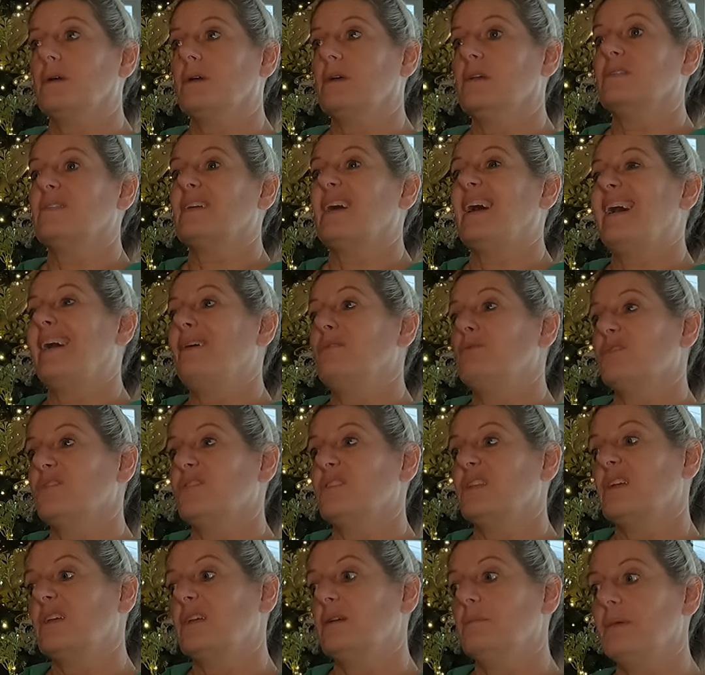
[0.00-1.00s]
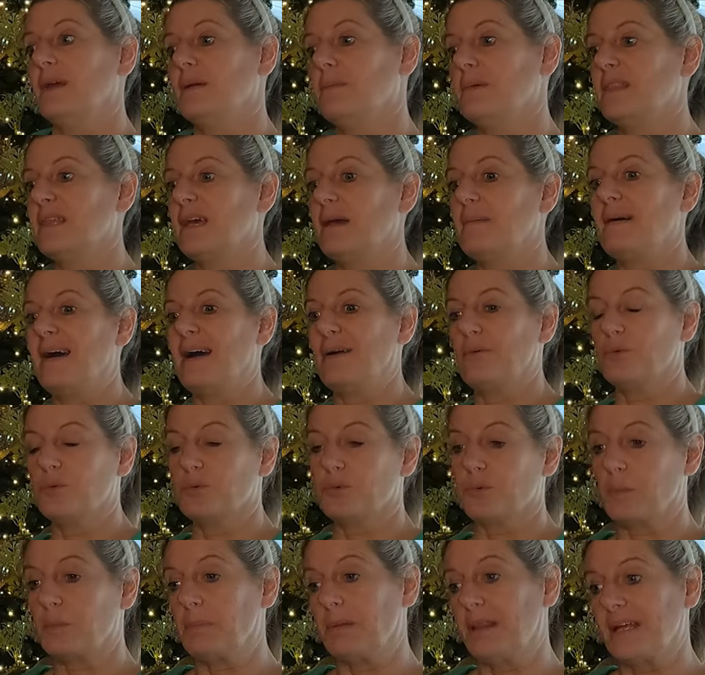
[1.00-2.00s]
because I was thinking maybe they
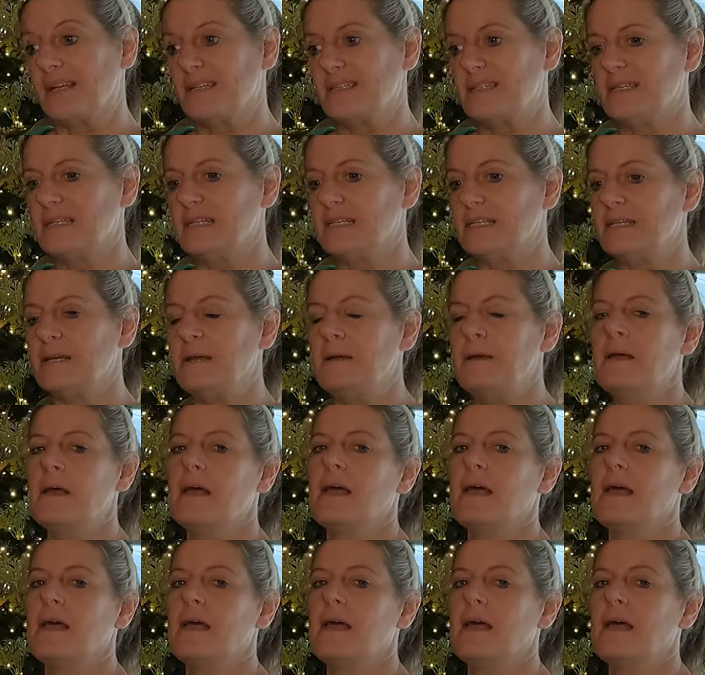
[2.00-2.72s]
would replace it.